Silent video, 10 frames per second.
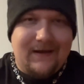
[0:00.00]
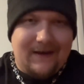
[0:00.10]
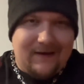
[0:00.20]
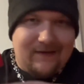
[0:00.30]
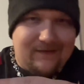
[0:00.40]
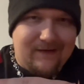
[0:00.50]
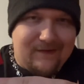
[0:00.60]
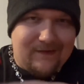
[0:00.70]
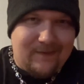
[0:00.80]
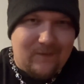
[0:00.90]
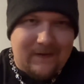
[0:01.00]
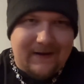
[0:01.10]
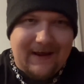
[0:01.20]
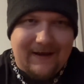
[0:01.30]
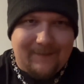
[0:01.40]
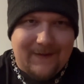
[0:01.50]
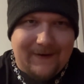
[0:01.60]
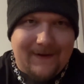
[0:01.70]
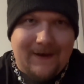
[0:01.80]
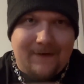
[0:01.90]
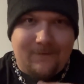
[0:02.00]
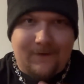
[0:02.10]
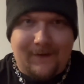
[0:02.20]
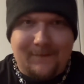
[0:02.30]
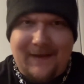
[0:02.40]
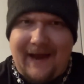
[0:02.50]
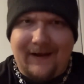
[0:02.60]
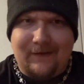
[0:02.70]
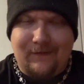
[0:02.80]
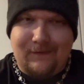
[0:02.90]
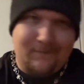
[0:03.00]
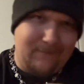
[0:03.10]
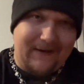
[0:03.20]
And this is the one that I've been getting for packets,